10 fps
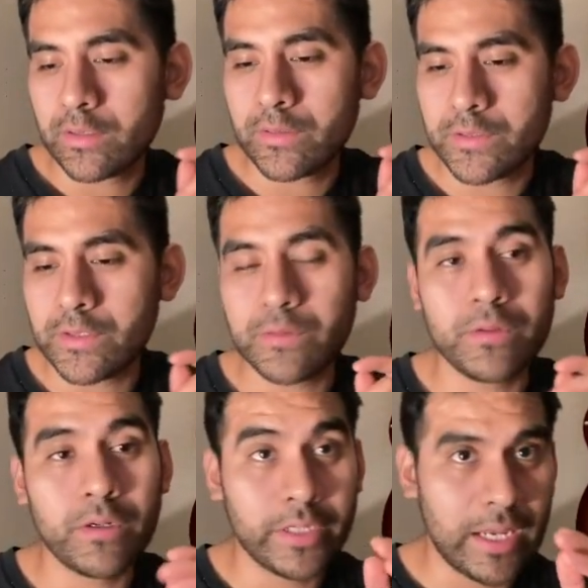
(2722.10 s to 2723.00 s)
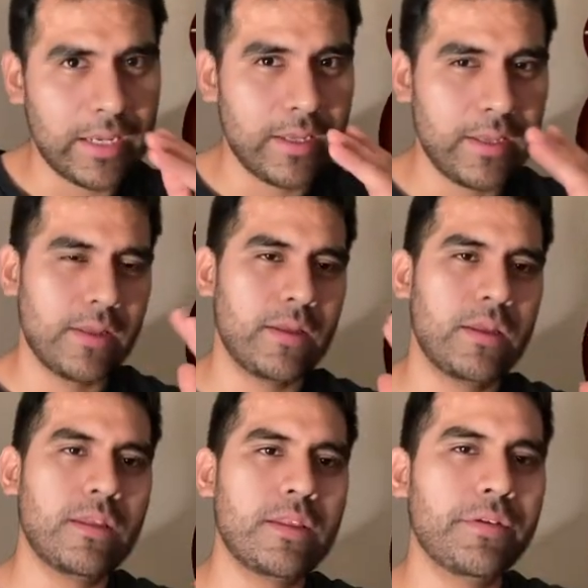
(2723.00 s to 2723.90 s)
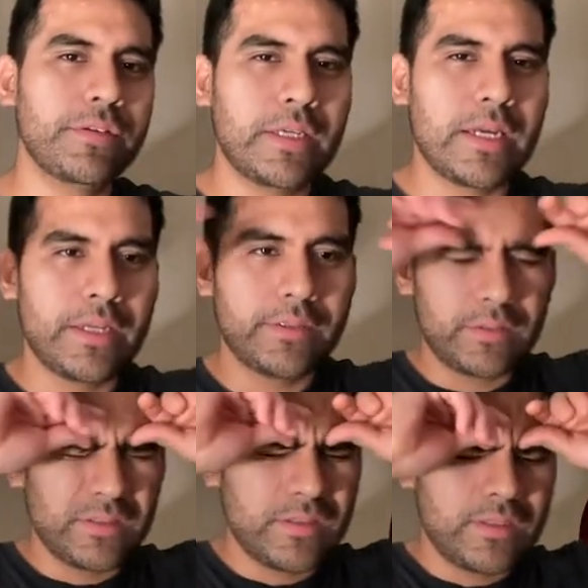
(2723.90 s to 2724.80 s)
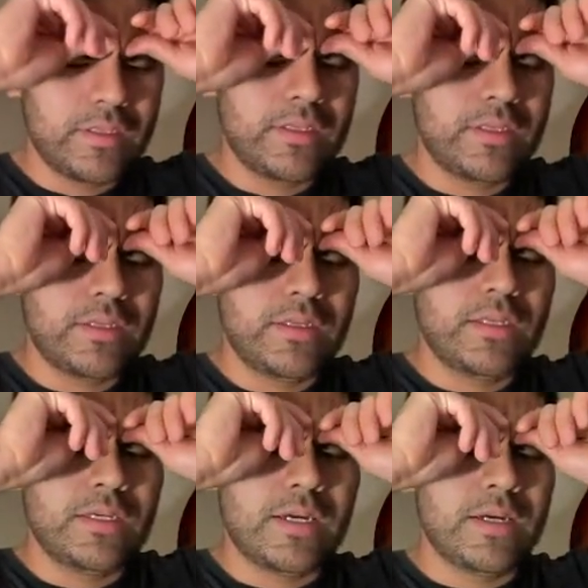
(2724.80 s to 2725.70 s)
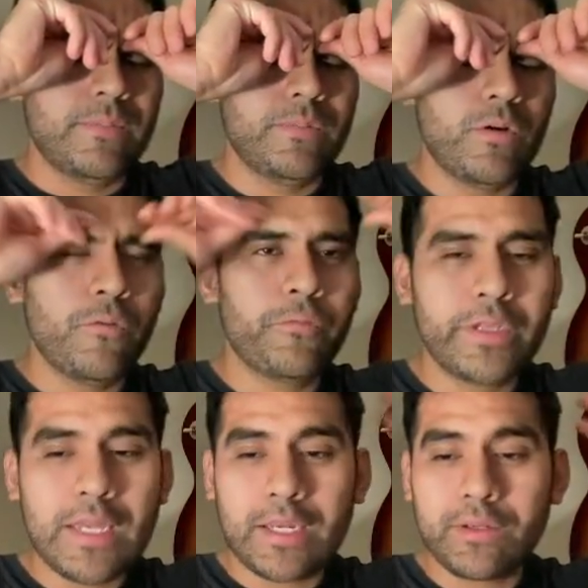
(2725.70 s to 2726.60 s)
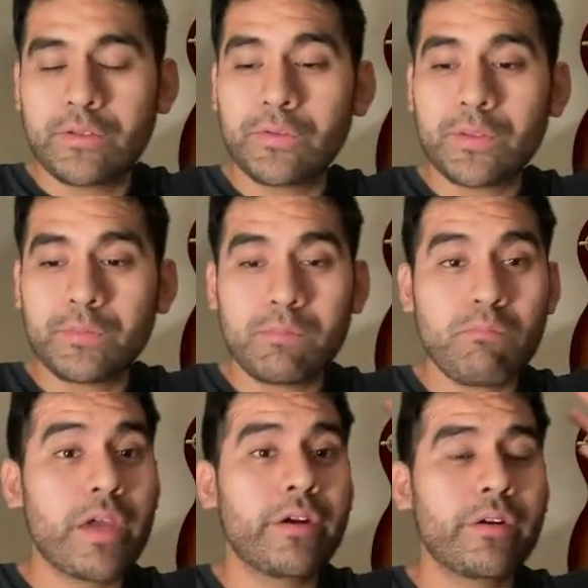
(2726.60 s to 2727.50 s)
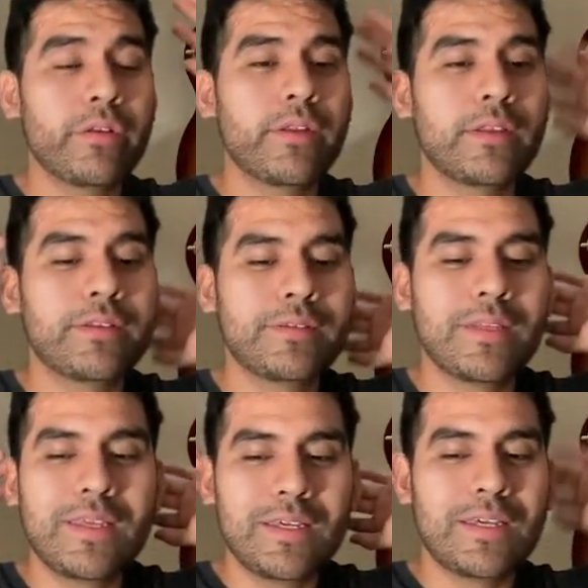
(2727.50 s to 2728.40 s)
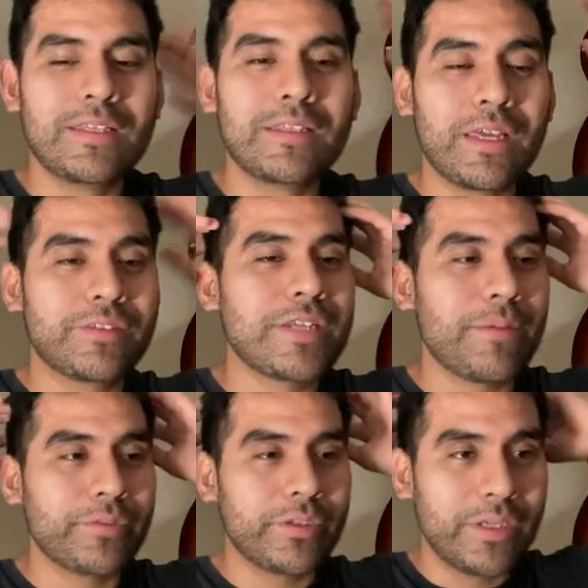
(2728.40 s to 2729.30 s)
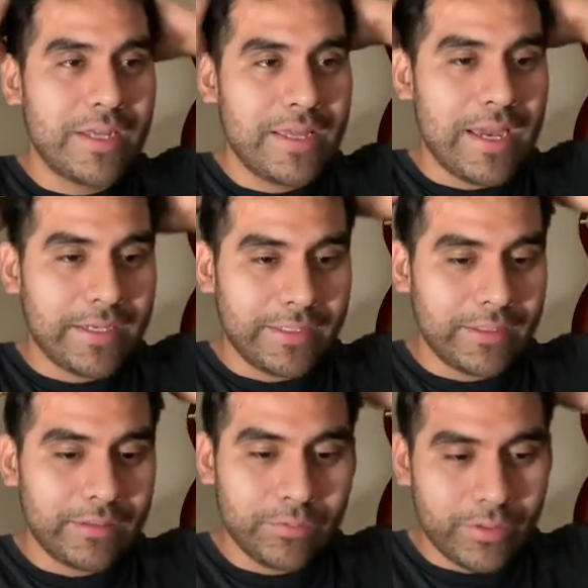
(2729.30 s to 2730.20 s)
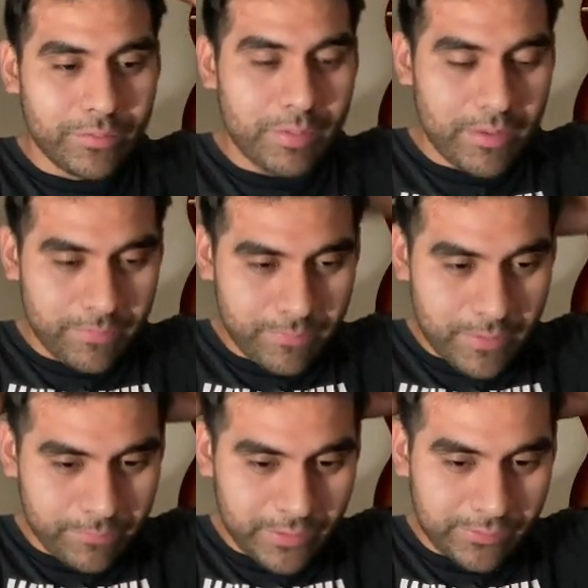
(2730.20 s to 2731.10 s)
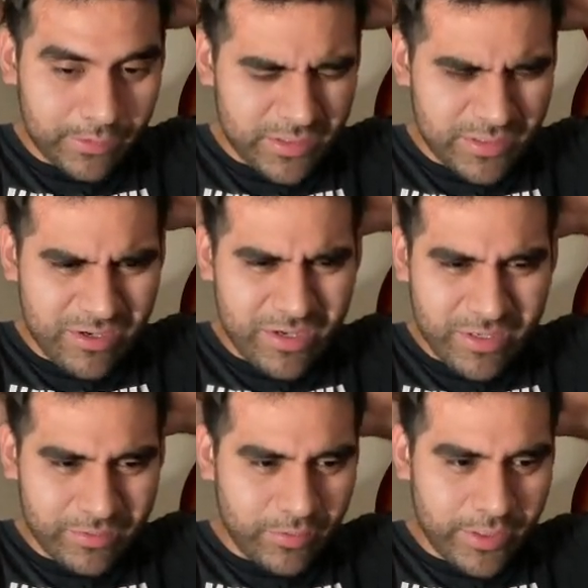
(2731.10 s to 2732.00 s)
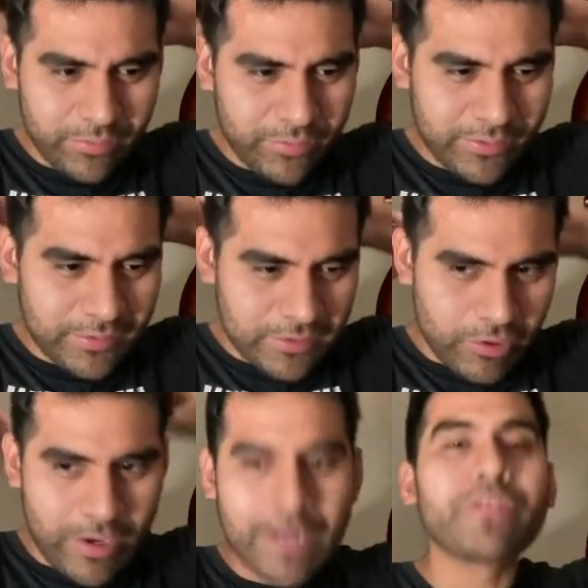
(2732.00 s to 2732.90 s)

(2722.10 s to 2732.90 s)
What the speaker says: Shoot. Okay. That was it, guys. Hopefully I could do something better in the next chapter. I'm gonna do a little bit of research. No, do I need research? No, I don't